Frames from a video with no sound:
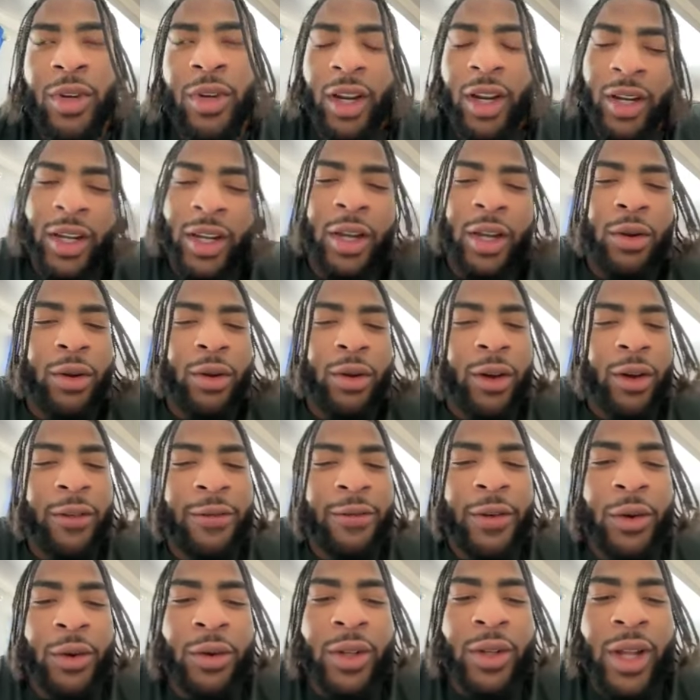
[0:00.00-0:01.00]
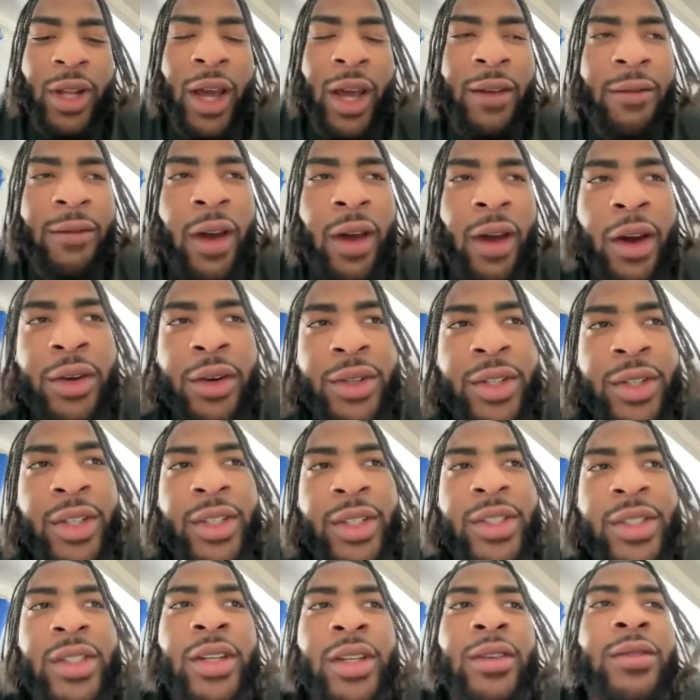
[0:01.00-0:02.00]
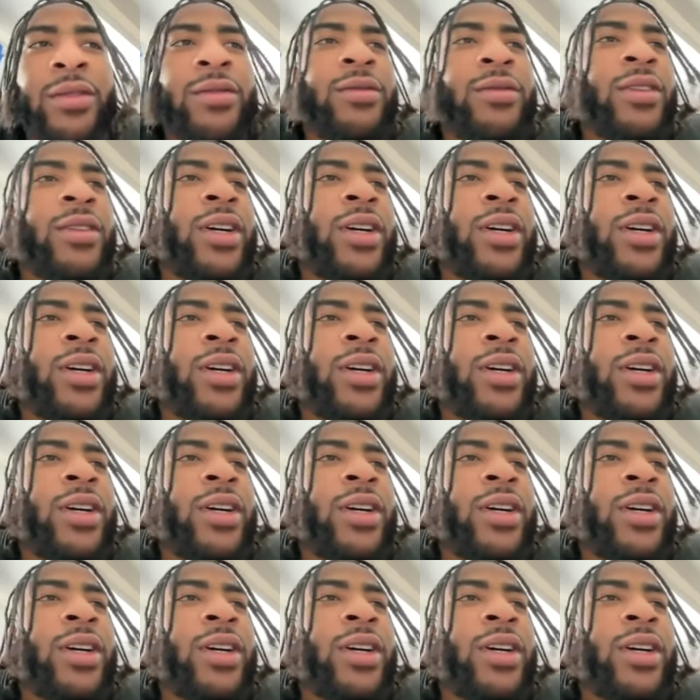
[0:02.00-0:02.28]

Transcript: kind of get on that field and add value to yourself